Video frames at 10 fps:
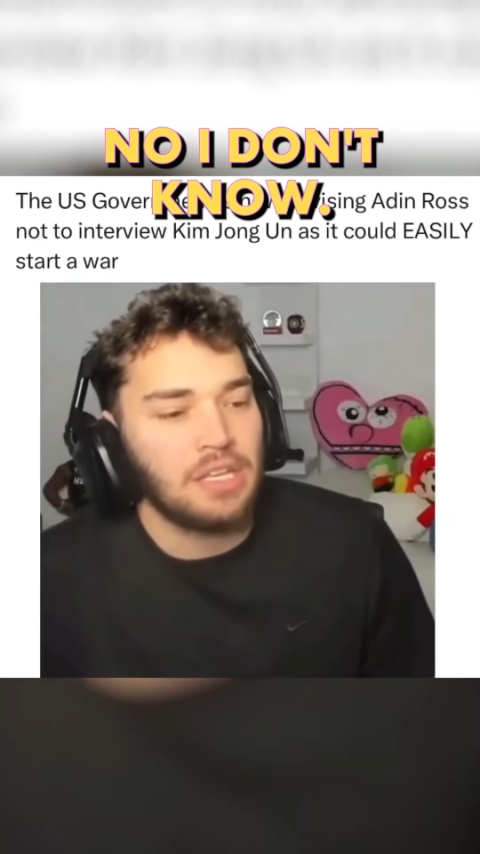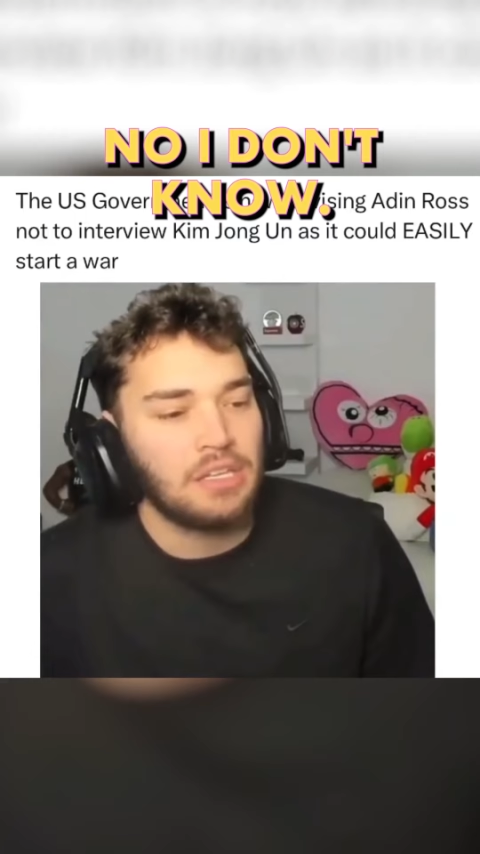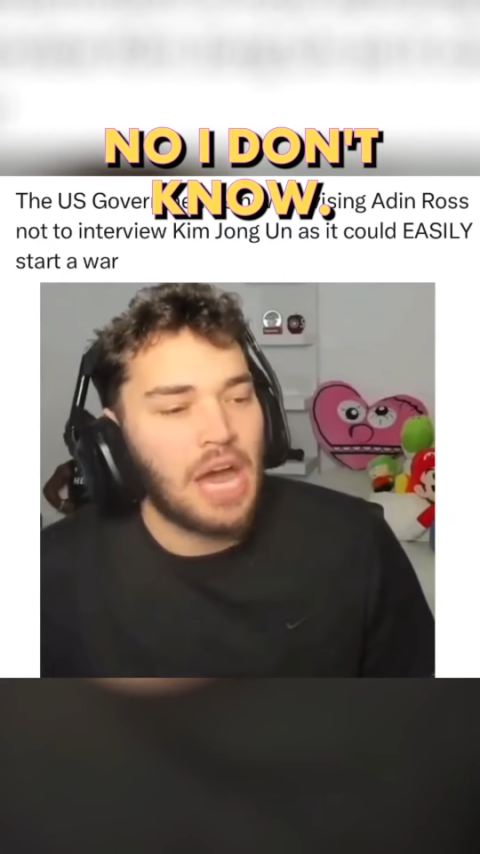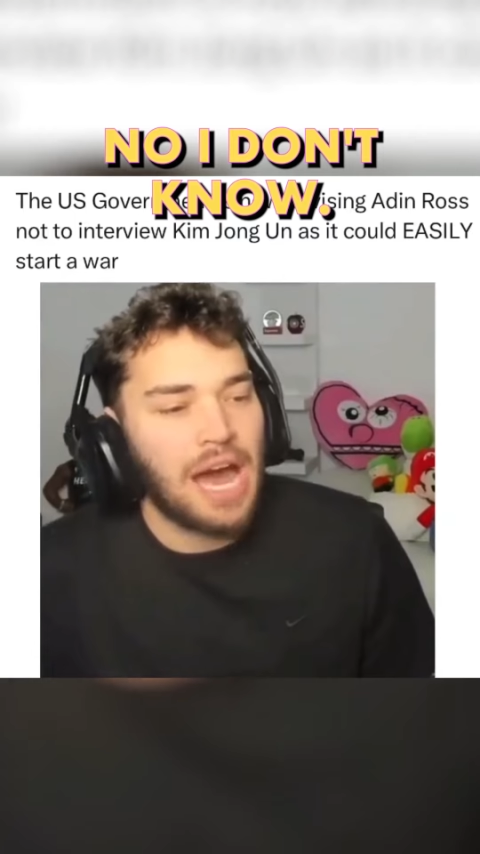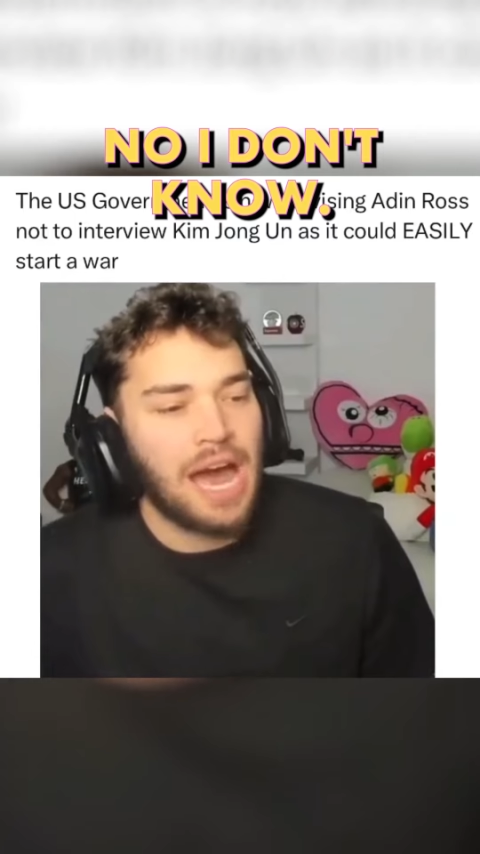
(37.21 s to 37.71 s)

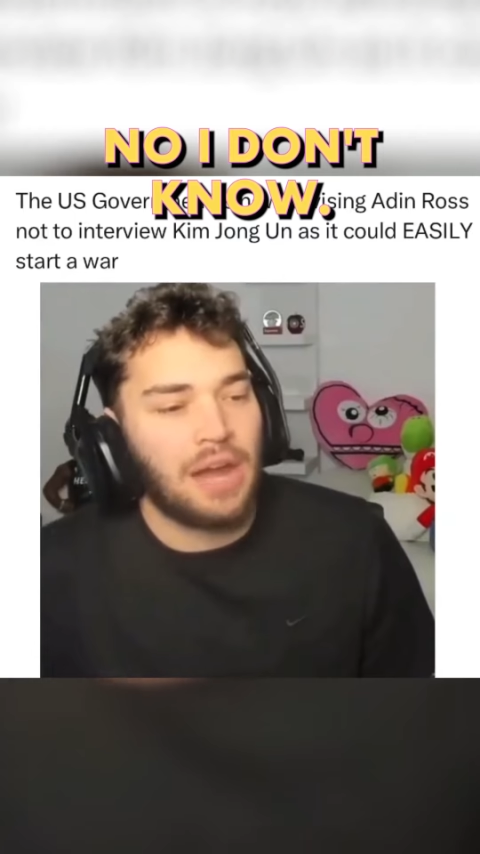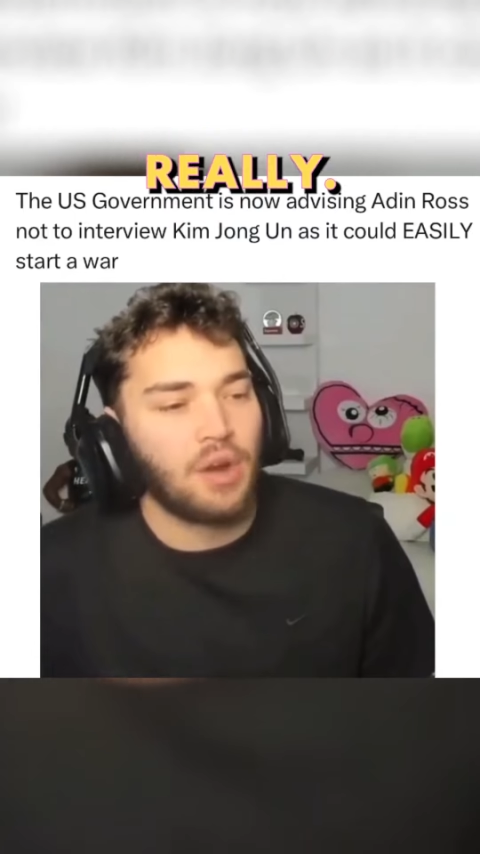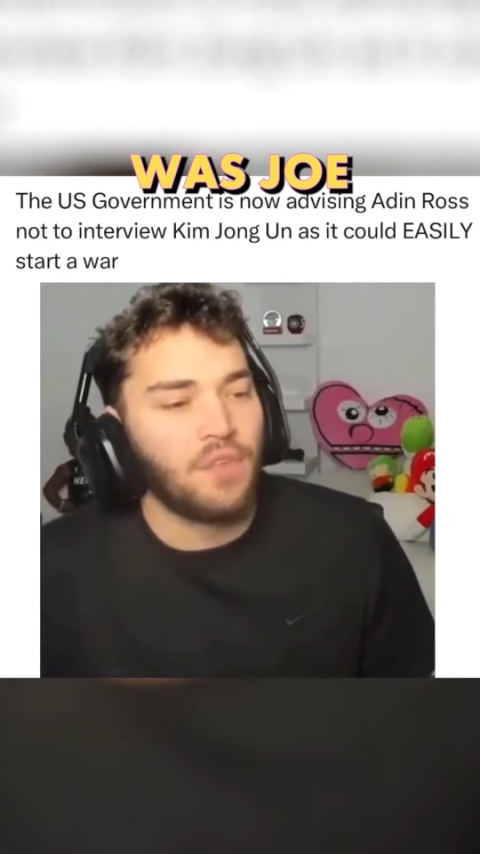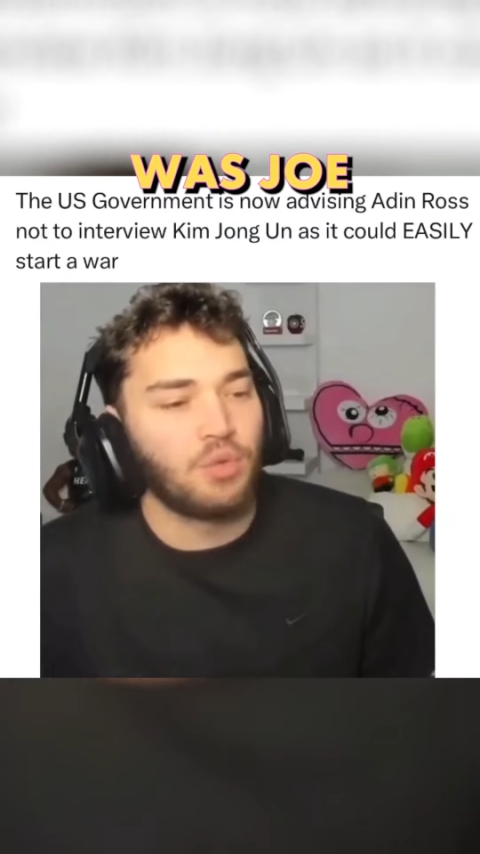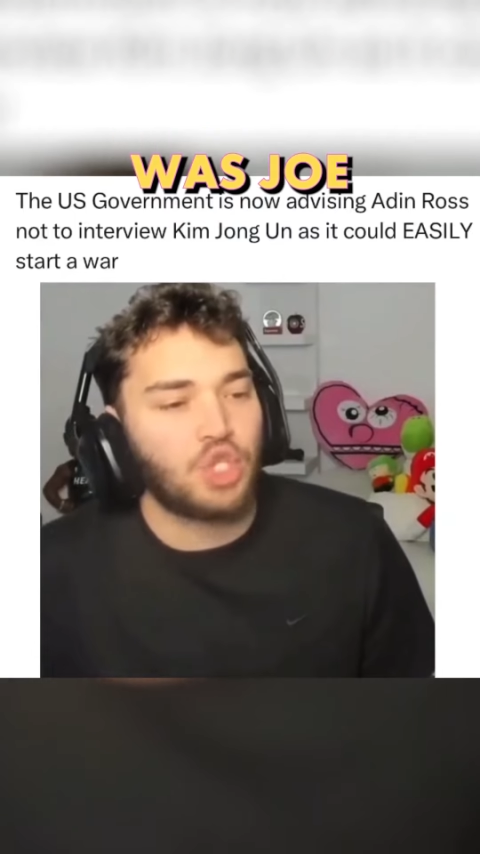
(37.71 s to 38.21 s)
no, I don't
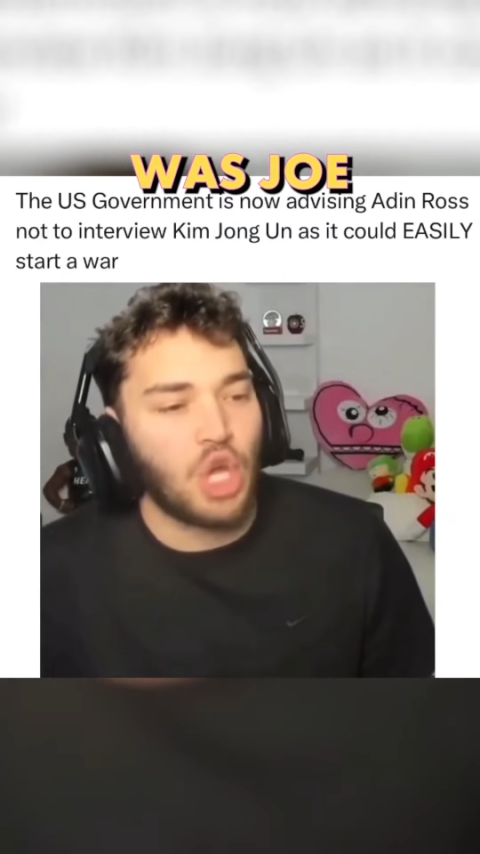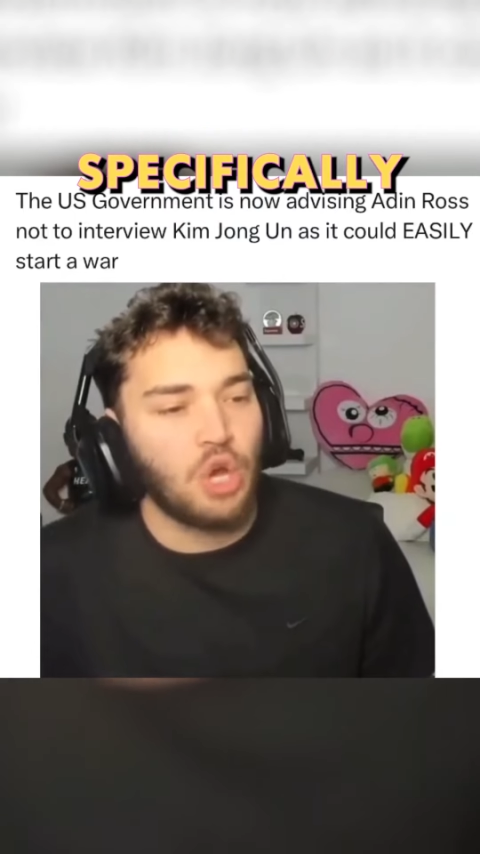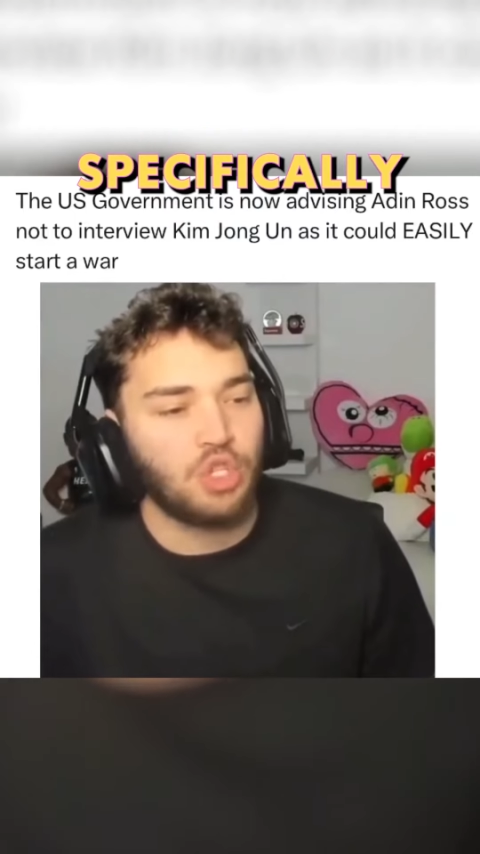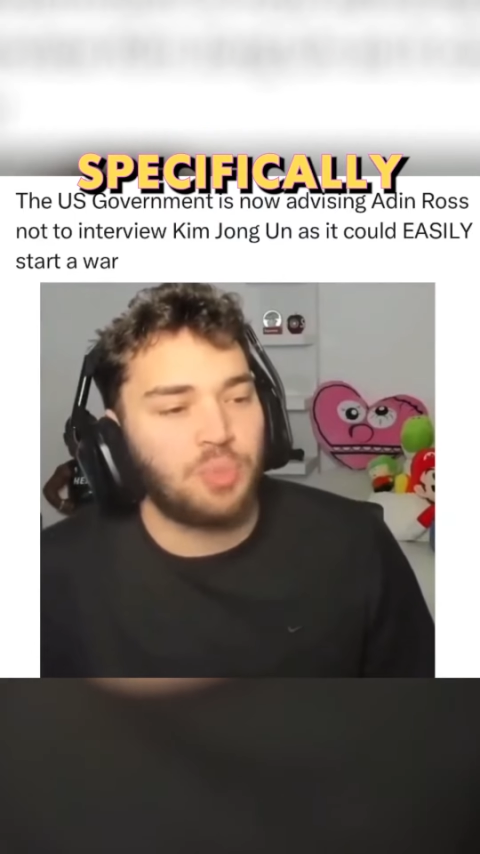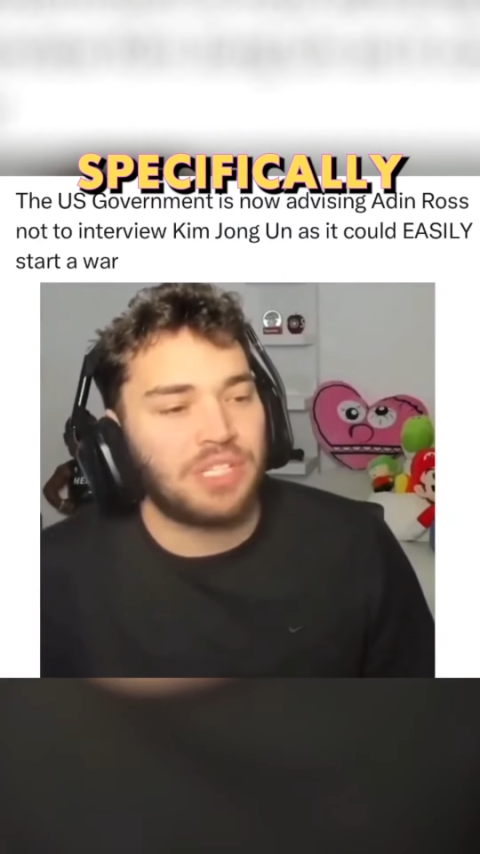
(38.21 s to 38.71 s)
know if it was
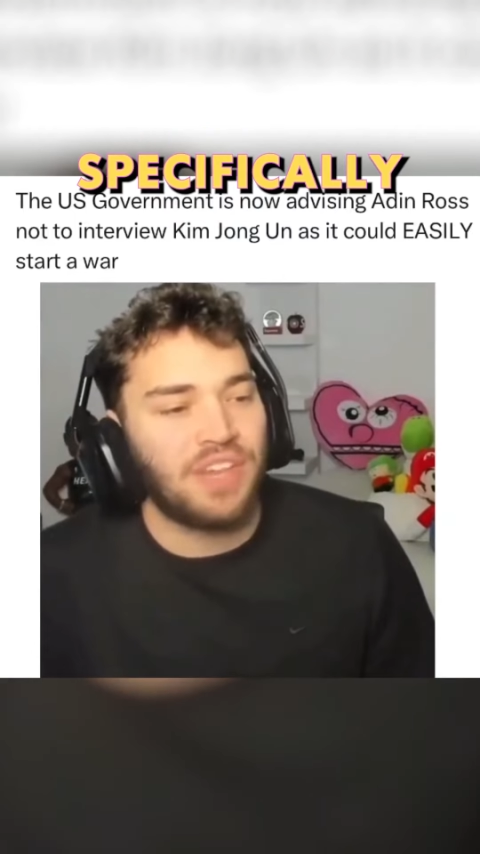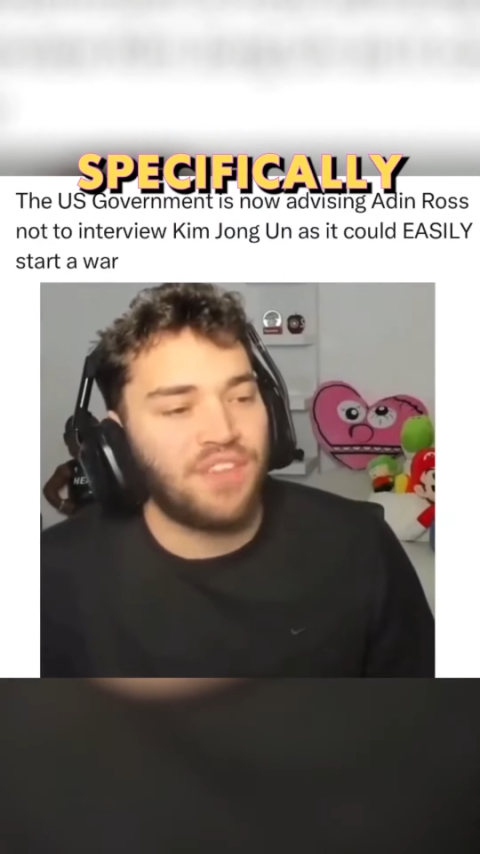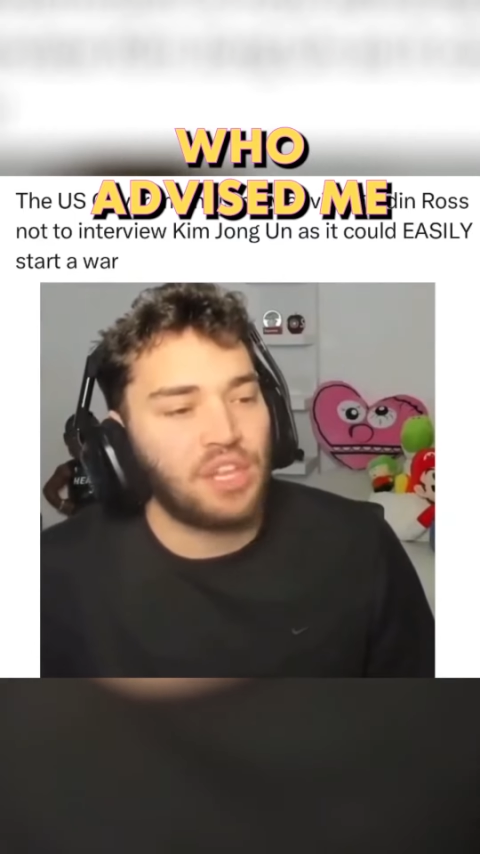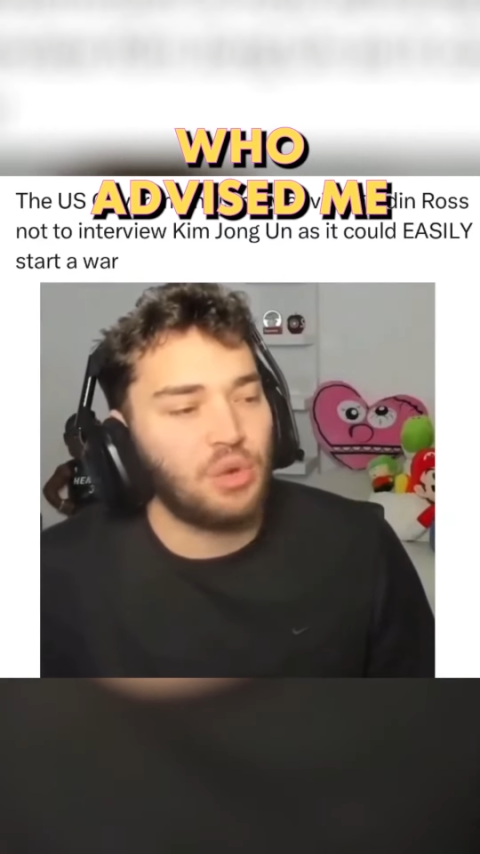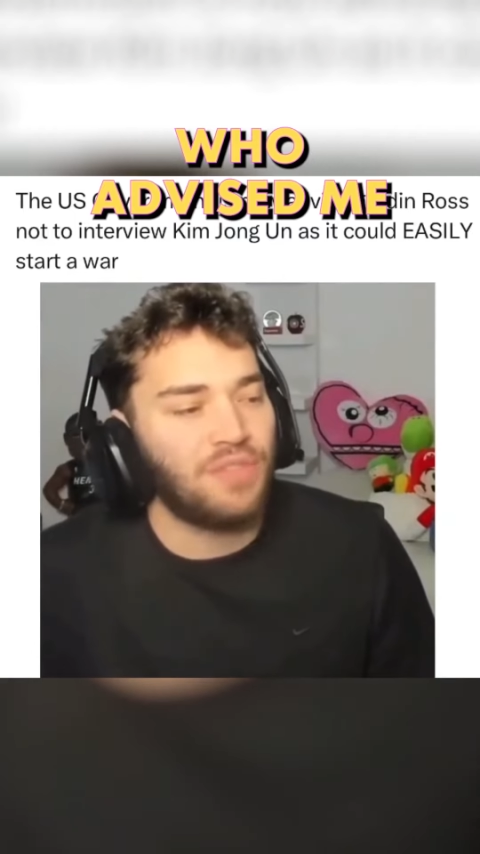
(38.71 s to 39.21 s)
Joe specifically who